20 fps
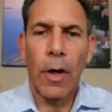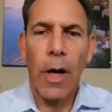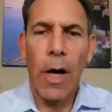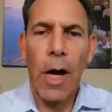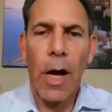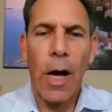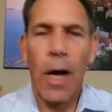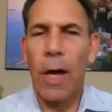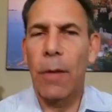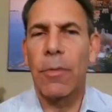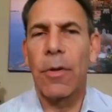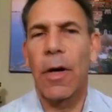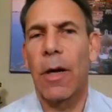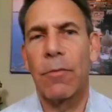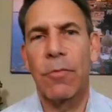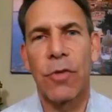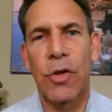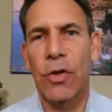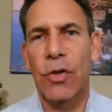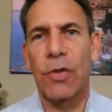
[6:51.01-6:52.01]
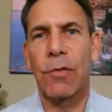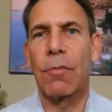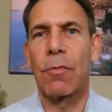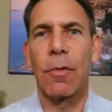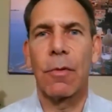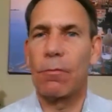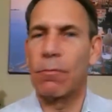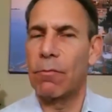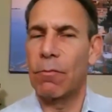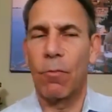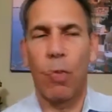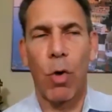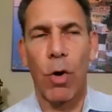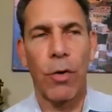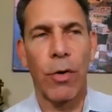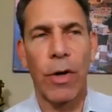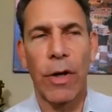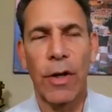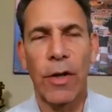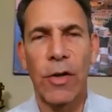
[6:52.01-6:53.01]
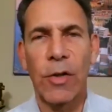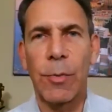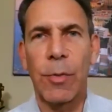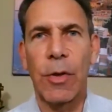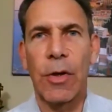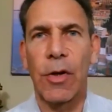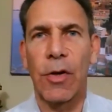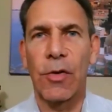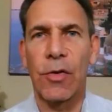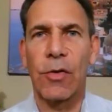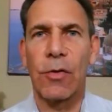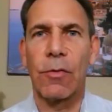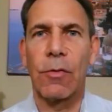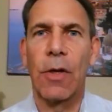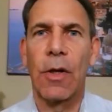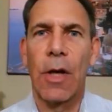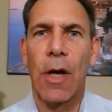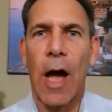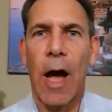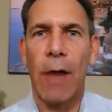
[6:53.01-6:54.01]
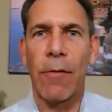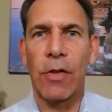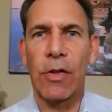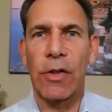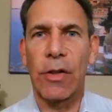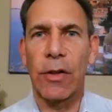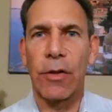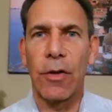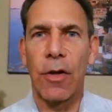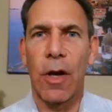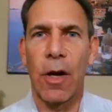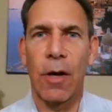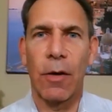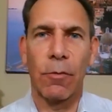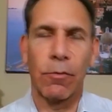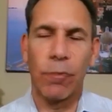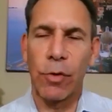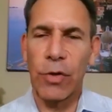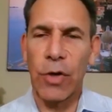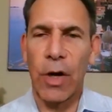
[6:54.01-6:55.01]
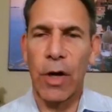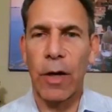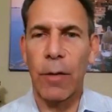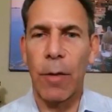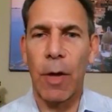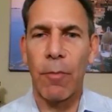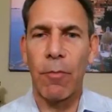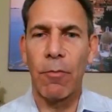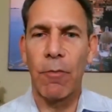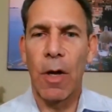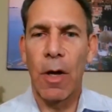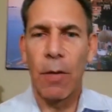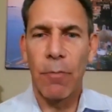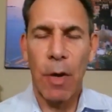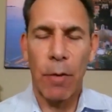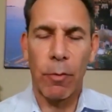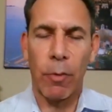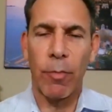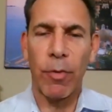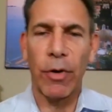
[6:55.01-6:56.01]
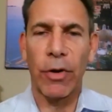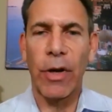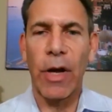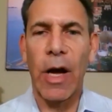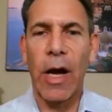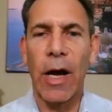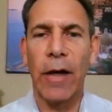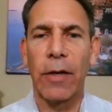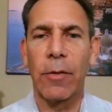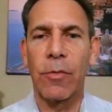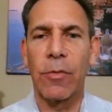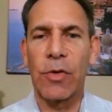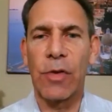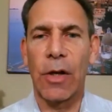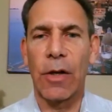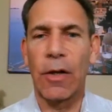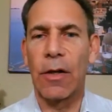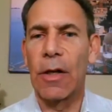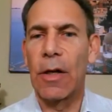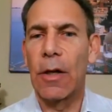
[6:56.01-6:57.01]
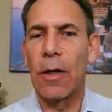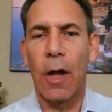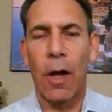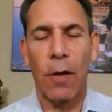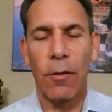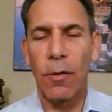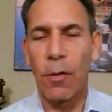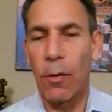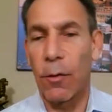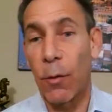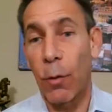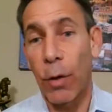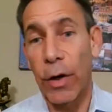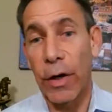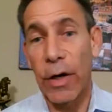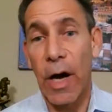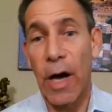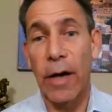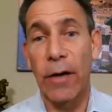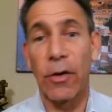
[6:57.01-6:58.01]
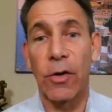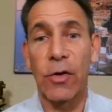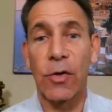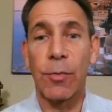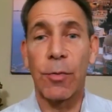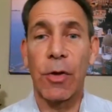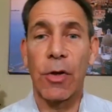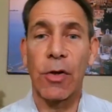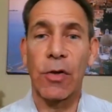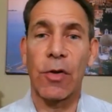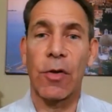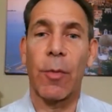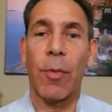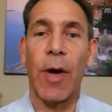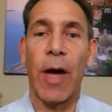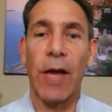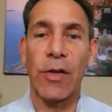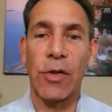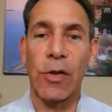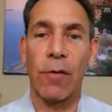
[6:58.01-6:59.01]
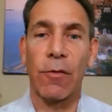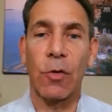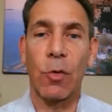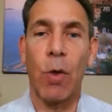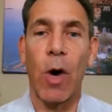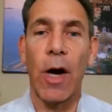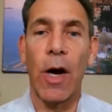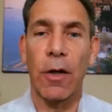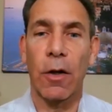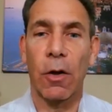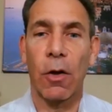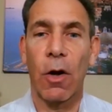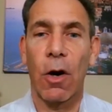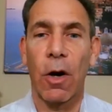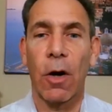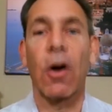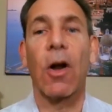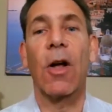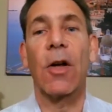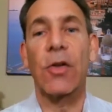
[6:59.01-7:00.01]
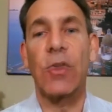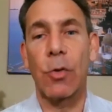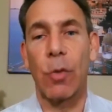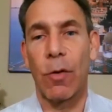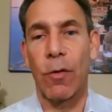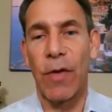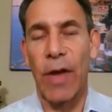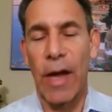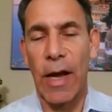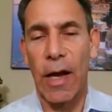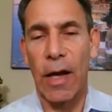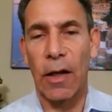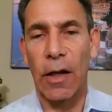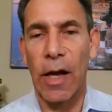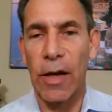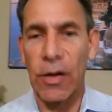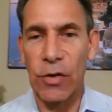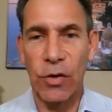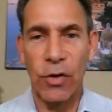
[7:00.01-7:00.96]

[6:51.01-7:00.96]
I'm I'm just wondering this because obviously uh, we're talking about memorabilia items and uh, the 49ers because of the passing of Dwight Clark, also of ALS.